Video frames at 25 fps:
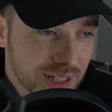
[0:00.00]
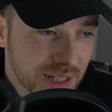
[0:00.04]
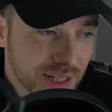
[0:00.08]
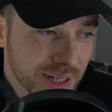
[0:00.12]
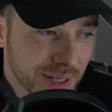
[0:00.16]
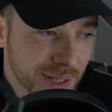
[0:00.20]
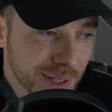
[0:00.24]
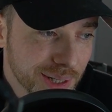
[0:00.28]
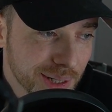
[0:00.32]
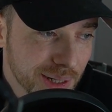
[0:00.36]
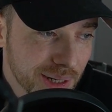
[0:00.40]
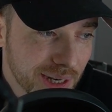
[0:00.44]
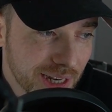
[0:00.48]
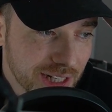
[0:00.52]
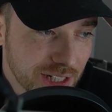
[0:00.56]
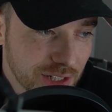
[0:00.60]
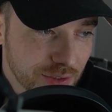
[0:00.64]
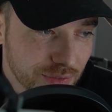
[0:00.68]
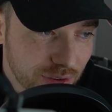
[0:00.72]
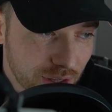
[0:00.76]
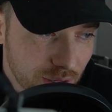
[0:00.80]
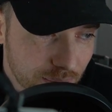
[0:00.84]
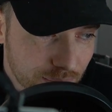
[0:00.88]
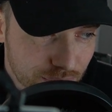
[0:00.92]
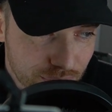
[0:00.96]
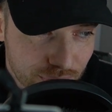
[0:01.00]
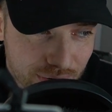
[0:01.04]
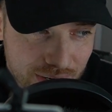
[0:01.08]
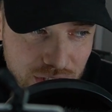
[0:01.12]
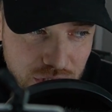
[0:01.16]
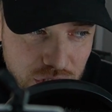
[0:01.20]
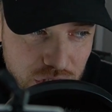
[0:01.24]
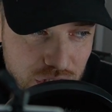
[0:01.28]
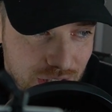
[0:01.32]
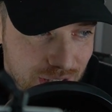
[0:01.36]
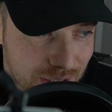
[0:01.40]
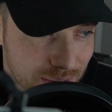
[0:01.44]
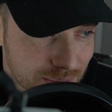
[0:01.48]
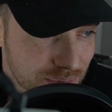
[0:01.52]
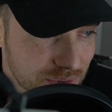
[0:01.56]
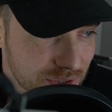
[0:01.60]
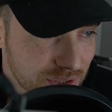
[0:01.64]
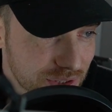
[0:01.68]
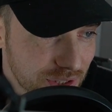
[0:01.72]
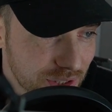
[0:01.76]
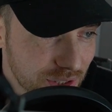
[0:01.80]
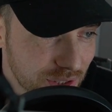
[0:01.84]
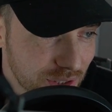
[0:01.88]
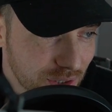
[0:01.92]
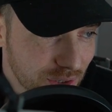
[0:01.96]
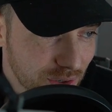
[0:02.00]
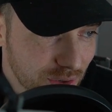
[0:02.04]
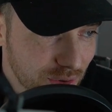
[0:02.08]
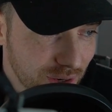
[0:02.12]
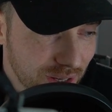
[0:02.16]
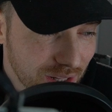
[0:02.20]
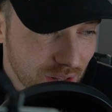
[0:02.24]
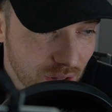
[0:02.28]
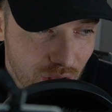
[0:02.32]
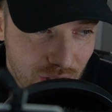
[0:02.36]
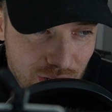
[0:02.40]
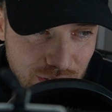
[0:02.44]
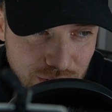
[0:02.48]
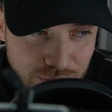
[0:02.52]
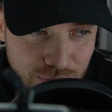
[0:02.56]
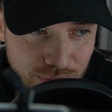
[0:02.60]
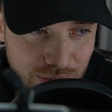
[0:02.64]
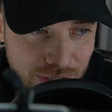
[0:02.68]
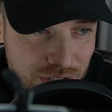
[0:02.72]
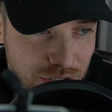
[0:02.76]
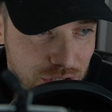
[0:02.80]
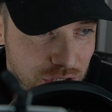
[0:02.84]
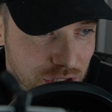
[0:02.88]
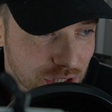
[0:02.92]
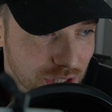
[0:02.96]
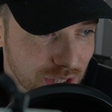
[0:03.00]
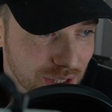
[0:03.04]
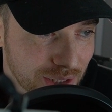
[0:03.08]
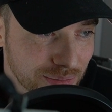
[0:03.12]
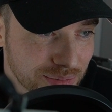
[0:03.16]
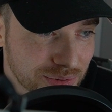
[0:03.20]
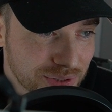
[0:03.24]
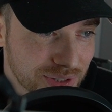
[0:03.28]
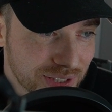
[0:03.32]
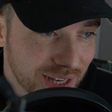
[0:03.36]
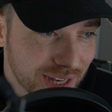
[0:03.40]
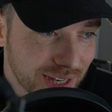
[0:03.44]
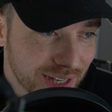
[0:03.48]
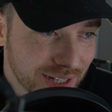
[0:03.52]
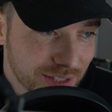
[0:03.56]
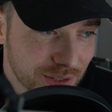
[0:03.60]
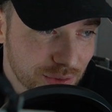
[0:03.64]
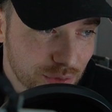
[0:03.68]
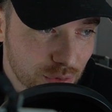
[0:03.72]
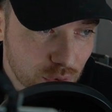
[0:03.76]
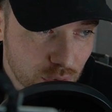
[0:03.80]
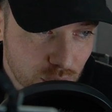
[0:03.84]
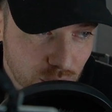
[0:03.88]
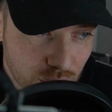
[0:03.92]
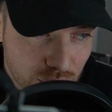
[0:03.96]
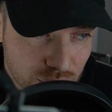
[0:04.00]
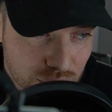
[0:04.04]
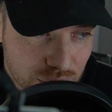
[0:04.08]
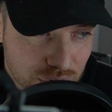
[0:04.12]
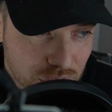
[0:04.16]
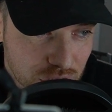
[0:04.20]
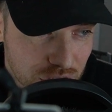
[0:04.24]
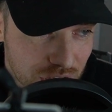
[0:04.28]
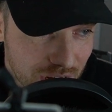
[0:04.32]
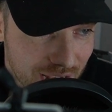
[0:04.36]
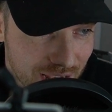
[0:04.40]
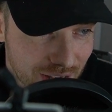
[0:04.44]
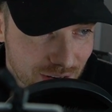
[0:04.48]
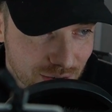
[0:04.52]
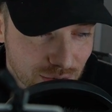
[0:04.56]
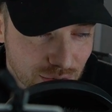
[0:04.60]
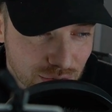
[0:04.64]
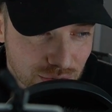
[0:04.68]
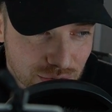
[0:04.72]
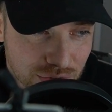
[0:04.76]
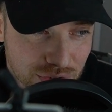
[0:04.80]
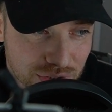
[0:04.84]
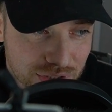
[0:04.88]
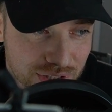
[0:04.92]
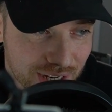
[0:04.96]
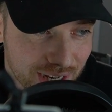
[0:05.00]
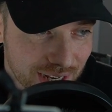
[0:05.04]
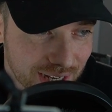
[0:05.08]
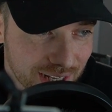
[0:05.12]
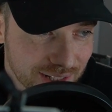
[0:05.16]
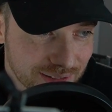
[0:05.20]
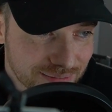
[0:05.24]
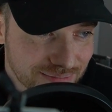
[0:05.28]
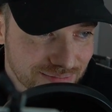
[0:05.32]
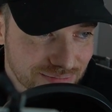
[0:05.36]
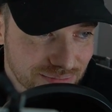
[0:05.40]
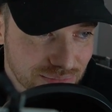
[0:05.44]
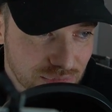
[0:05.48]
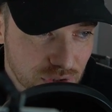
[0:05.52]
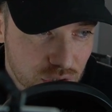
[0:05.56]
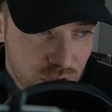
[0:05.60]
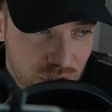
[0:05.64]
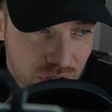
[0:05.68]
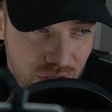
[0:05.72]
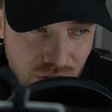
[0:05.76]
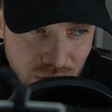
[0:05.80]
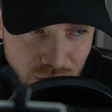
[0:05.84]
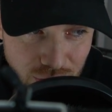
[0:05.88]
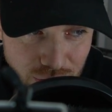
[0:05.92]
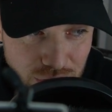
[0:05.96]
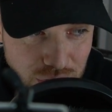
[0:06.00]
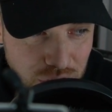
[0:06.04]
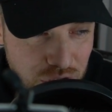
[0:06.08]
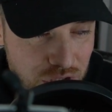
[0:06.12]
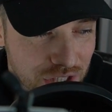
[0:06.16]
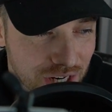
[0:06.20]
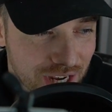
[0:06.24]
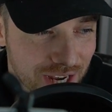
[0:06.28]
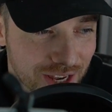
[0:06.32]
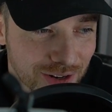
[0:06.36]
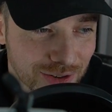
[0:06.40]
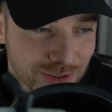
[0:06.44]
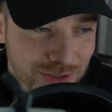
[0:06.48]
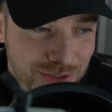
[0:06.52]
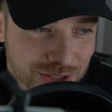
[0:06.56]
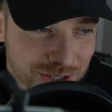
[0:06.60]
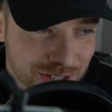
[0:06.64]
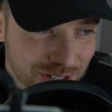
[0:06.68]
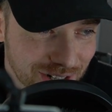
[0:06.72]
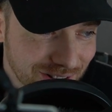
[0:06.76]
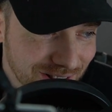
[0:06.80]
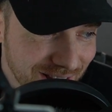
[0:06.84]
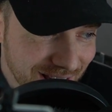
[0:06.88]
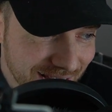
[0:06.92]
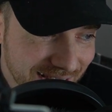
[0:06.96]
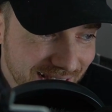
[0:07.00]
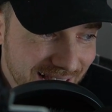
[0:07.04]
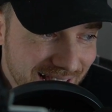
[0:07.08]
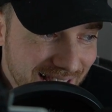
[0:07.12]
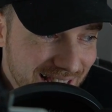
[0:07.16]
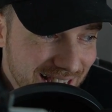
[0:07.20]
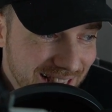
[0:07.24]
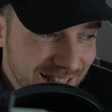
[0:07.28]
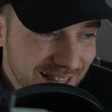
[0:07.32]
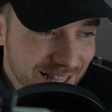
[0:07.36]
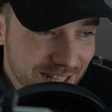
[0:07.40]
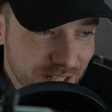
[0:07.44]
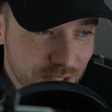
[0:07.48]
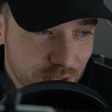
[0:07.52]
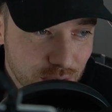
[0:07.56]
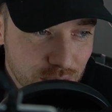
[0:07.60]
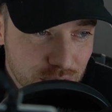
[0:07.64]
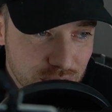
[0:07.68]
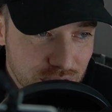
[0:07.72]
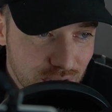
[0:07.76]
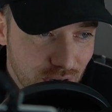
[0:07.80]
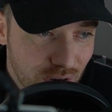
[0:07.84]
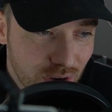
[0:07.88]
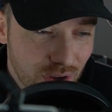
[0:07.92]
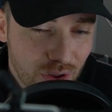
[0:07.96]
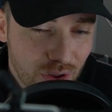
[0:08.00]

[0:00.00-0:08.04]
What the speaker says: I developed friendships, you know, I lost friendships, I grew channels, I closed channels, you know, like you saw